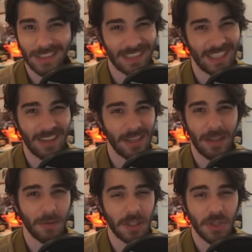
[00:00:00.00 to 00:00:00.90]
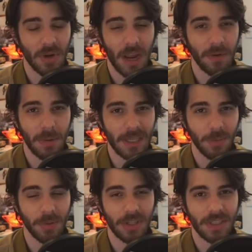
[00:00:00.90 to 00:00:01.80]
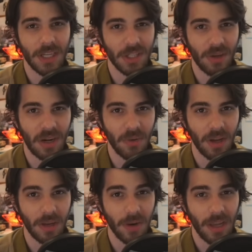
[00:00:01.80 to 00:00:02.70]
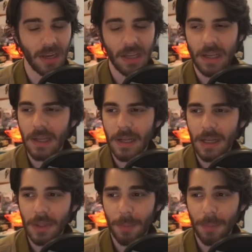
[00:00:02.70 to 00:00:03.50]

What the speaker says: I think if I just try every possible pronunciation, I'll get it right? The